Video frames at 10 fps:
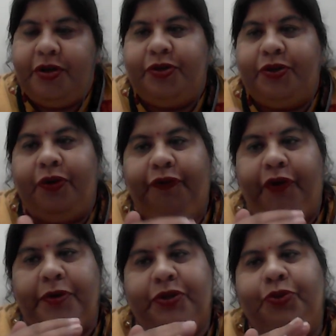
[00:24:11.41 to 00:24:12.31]
So
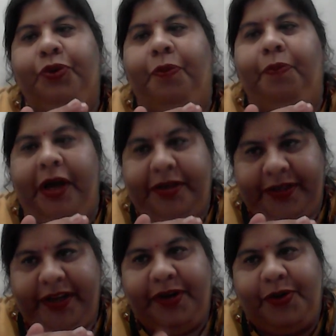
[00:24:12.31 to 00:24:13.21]
from a
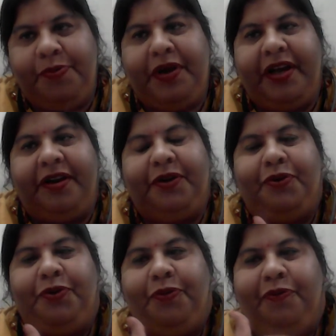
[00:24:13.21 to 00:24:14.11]
pseudoplastic to make
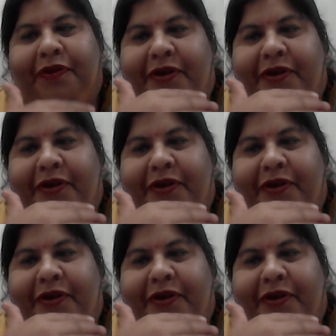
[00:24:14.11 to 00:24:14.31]
to